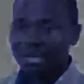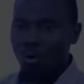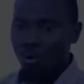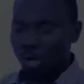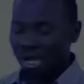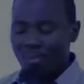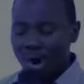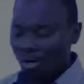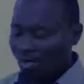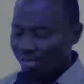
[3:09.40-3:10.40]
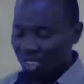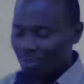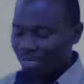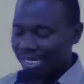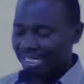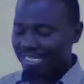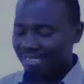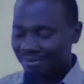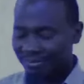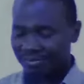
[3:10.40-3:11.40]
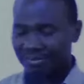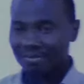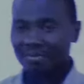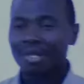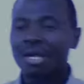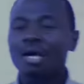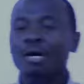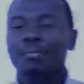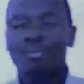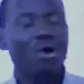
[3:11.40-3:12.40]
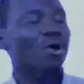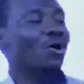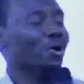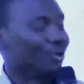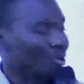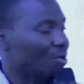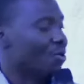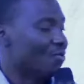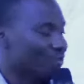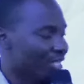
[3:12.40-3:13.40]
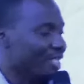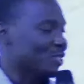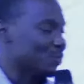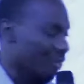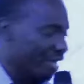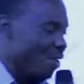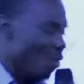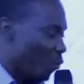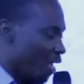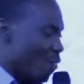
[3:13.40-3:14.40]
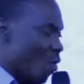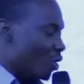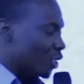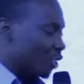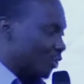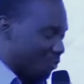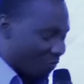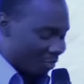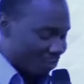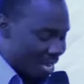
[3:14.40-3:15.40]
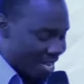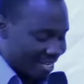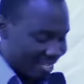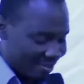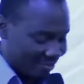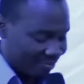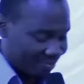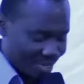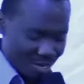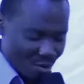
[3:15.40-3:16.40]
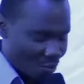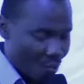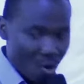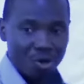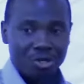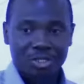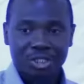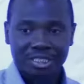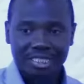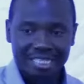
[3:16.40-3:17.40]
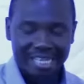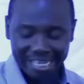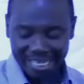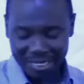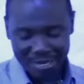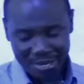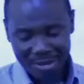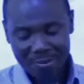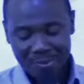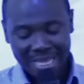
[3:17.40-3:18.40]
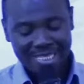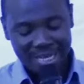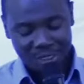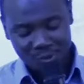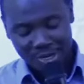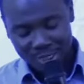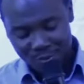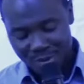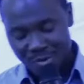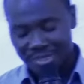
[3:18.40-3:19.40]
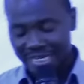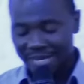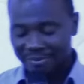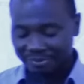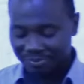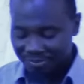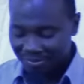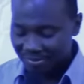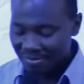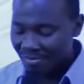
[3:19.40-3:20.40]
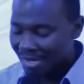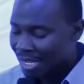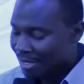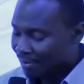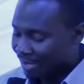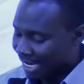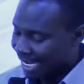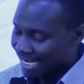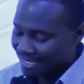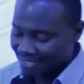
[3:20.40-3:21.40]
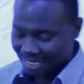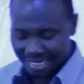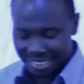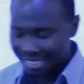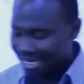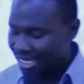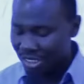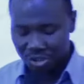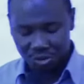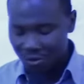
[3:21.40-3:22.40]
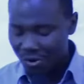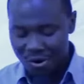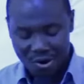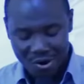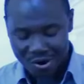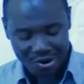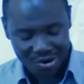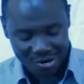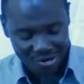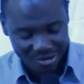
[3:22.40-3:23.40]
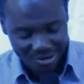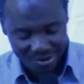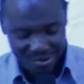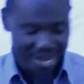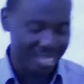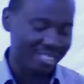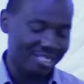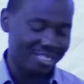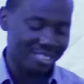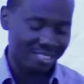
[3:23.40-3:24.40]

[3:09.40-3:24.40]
We are born of his spirit. Born of his spirit. We are washed of his blood. Washed in it. Blessed assurance one more time. Blessed assurance.